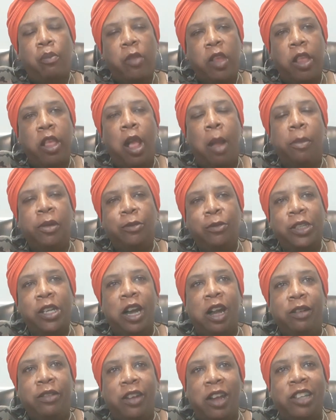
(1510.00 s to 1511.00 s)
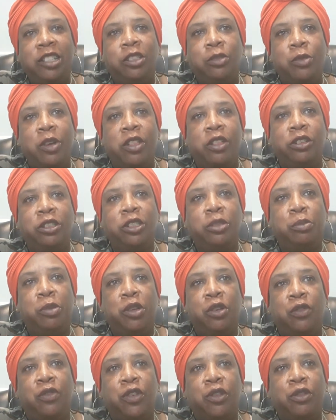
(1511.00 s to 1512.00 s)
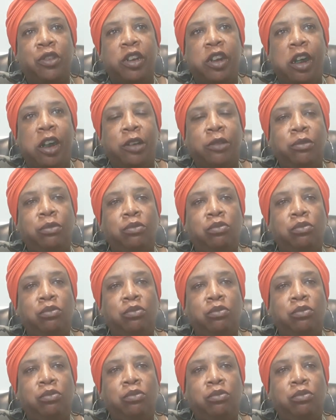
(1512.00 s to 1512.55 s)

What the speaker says: Yeah, but we got nice weather. It's beautiful today.